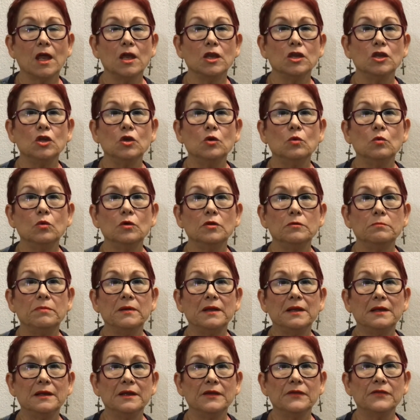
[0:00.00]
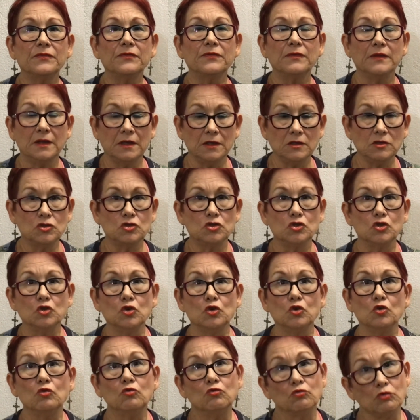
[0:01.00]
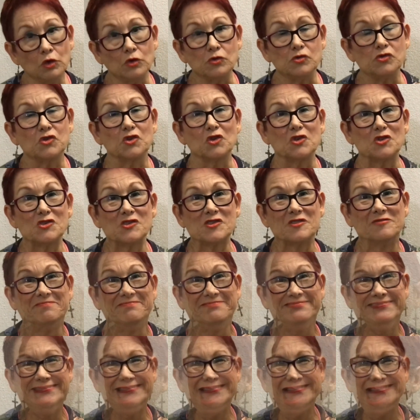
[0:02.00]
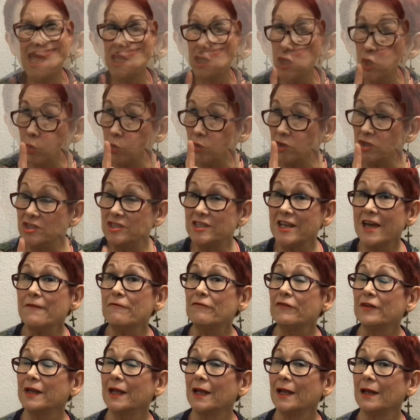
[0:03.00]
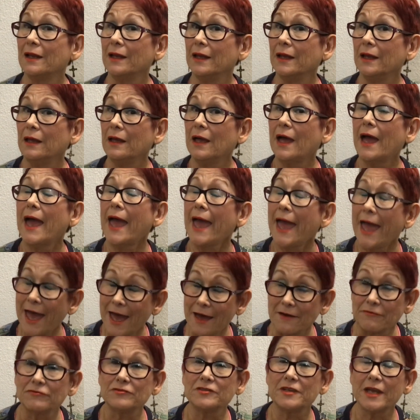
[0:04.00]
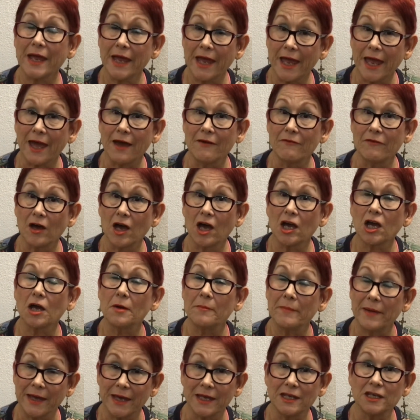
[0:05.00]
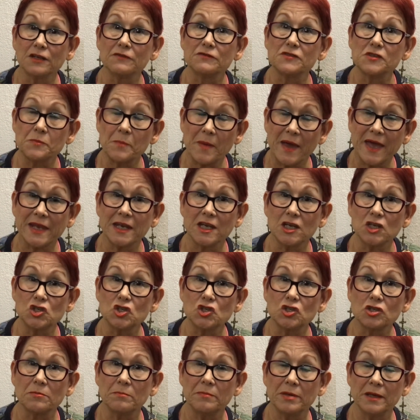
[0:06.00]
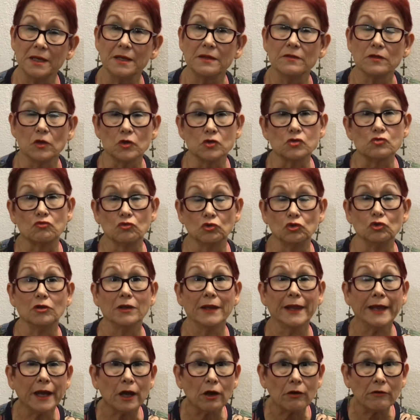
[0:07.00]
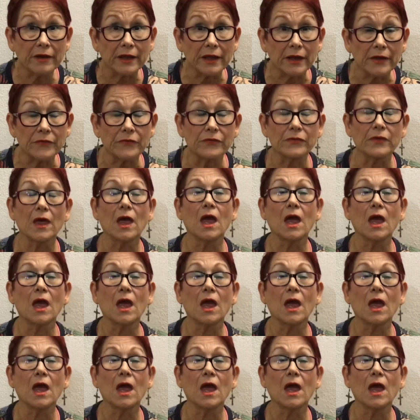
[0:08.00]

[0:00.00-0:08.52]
You would be listening to roosters. And you would definitely have to have a command of Spanish to be in those rural areas.